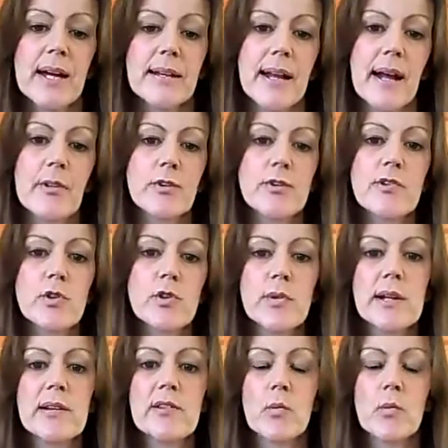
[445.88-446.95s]
Now, there is a
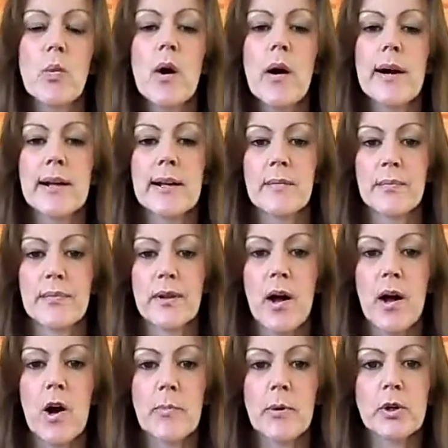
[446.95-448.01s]
reason why
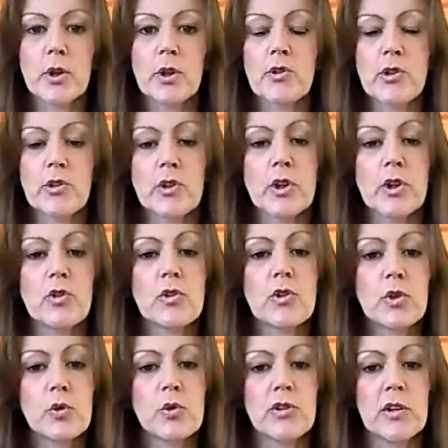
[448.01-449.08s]
Arbonne uses
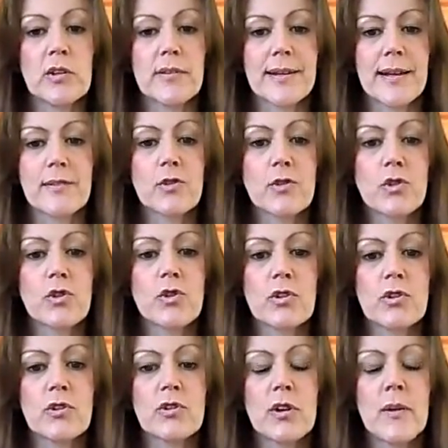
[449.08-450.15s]
consultants and
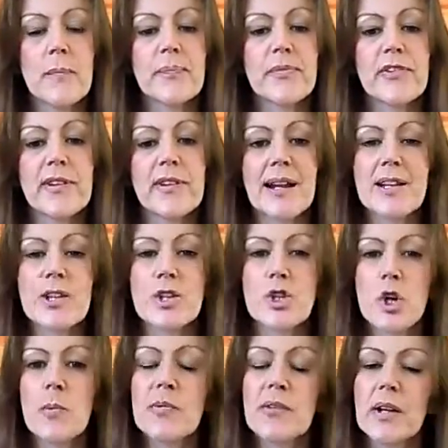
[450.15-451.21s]
doesn't sell in
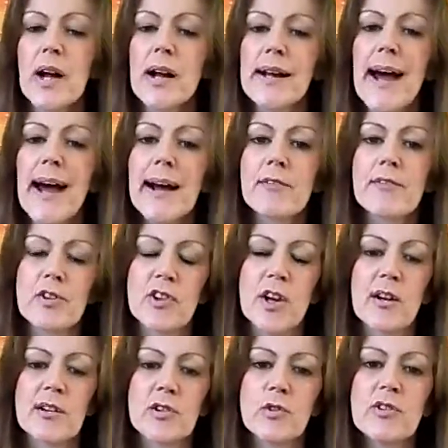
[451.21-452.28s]
shops and kind of
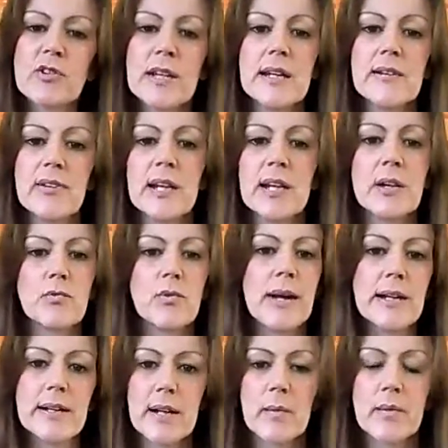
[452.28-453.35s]
advertise on TV and
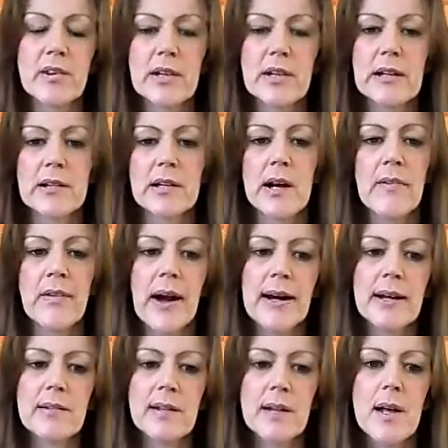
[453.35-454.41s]
radio and things like
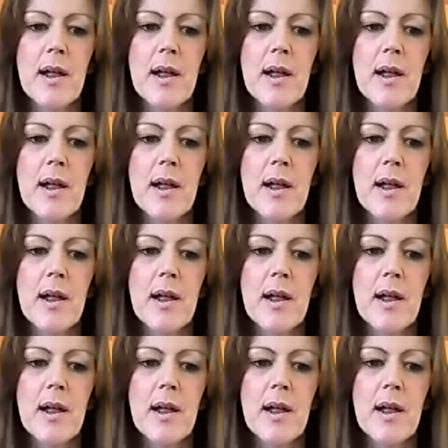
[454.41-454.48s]
that.